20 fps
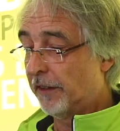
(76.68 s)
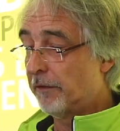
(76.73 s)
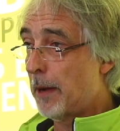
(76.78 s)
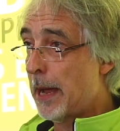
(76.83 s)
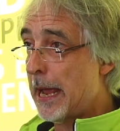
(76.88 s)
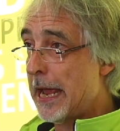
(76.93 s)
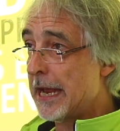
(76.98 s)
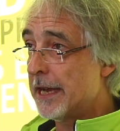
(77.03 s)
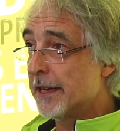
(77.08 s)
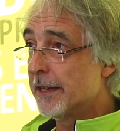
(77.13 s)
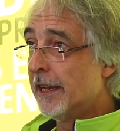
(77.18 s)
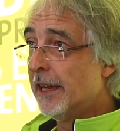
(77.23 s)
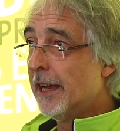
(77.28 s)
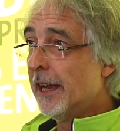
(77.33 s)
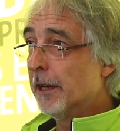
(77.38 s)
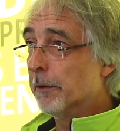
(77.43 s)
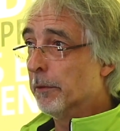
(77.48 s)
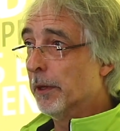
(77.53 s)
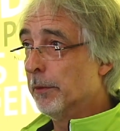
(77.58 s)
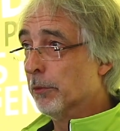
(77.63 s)
WAN.
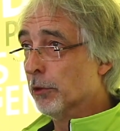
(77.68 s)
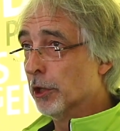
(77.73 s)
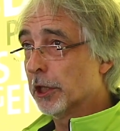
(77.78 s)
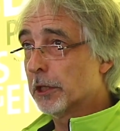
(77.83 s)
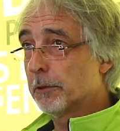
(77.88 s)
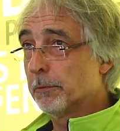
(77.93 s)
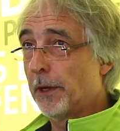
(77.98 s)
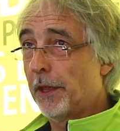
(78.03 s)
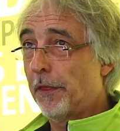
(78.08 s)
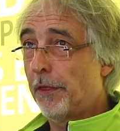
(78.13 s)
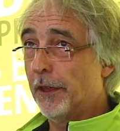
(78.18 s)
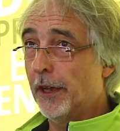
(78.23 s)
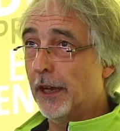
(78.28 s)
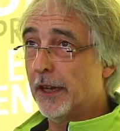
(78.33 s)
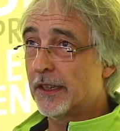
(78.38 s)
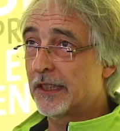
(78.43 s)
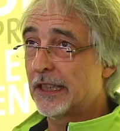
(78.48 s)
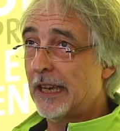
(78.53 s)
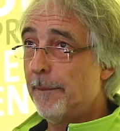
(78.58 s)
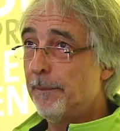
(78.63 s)
We worked with uh,
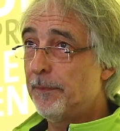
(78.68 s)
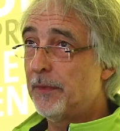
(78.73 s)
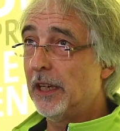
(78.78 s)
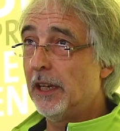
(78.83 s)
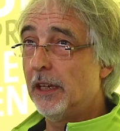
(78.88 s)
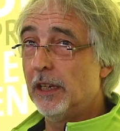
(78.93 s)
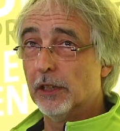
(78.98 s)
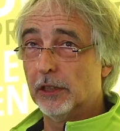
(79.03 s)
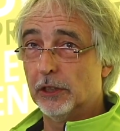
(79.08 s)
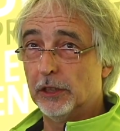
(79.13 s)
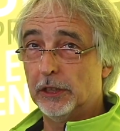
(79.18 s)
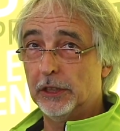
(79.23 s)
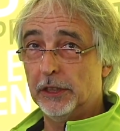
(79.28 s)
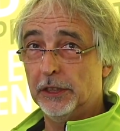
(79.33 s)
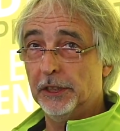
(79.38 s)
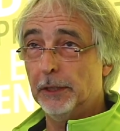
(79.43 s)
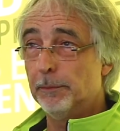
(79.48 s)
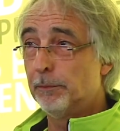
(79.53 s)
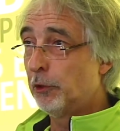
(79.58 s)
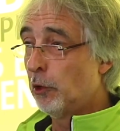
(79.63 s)
SMPTE
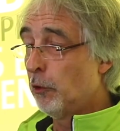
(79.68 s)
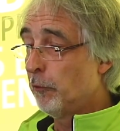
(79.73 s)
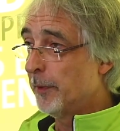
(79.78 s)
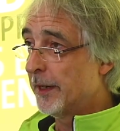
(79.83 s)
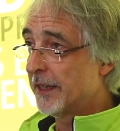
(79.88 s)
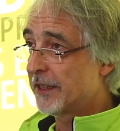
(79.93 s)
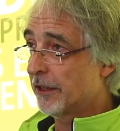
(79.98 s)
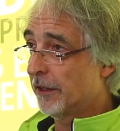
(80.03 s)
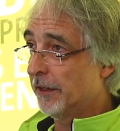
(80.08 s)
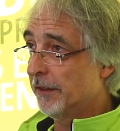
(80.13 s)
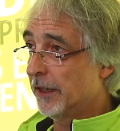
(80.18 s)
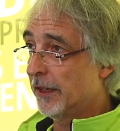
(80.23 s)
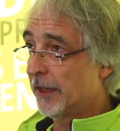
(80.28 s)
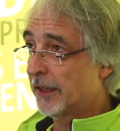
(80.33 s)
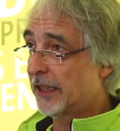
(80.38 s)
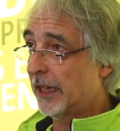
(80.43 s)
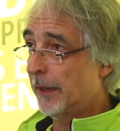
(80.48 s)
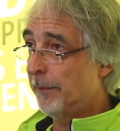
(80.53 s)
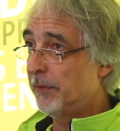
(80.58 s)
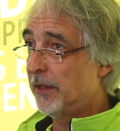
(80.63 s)
on improvements on the
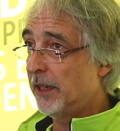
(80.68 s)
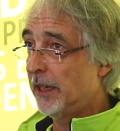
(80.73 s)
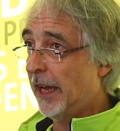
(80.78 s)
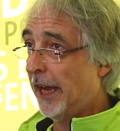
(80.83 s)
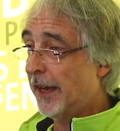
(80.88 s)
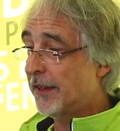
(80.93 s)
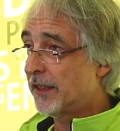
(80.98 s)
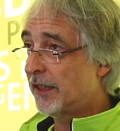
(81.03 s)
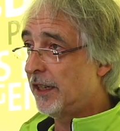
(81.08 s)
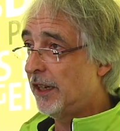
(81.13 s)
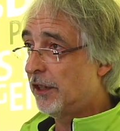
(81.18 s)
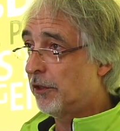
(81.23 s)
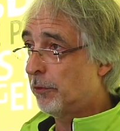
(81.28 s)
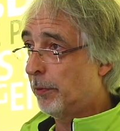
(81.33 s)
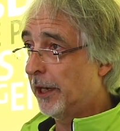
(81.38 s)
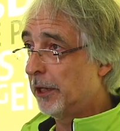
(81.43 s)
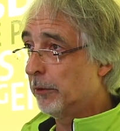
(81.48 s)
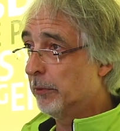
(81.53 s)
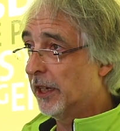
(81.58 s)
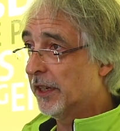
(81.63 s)
SMPTE
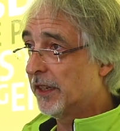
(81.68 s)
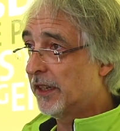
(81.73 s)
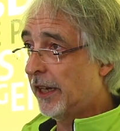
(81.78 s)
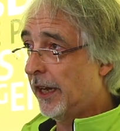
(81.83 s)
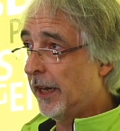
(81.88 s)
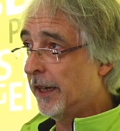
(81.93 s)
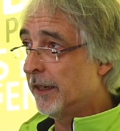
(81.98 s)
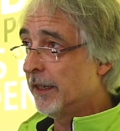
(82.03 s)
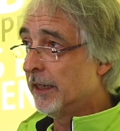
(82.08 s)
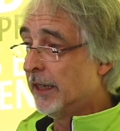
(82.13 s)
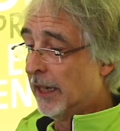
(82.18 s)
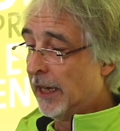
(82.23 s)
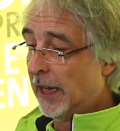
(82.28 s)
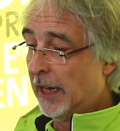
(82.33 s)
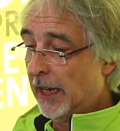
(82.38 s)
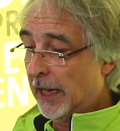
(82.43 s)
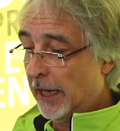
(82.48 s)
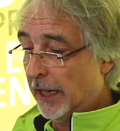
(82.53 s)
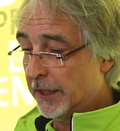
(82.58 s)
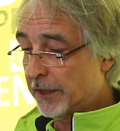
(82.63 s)
ST2110
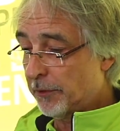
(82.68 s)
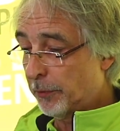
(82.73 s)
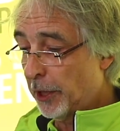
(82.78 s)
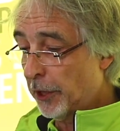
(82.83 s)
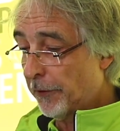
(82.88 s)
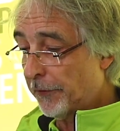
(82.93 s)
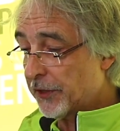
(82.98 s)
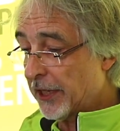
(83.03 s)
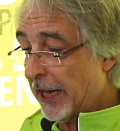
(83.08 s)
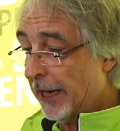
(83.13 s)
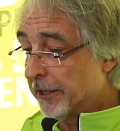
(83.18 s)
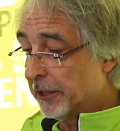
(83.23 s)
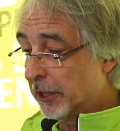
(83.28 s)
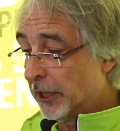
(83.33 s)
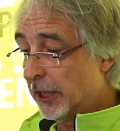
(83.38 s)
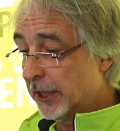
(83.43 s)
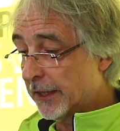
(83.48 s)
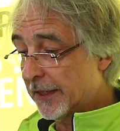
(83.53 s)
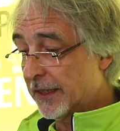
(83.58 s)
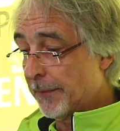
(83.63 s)
uh, suite of
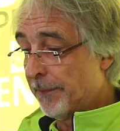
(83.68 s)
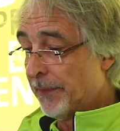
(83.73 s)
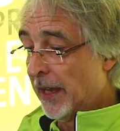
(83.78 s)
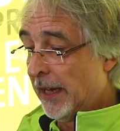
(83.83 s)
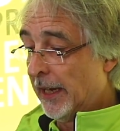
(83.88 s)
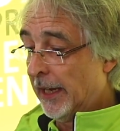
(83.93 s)
standards.